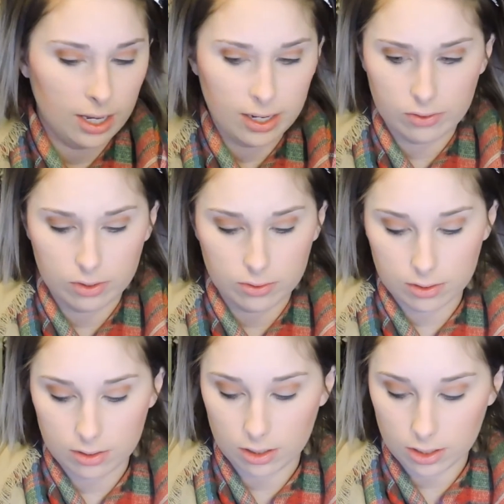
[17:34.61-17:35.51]
never know what
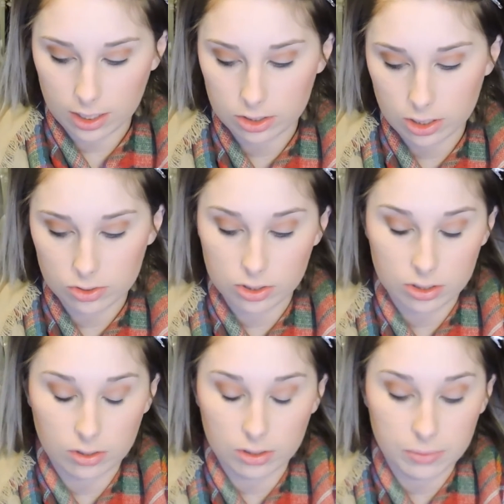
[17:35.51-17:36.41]
their eyeshadows are called,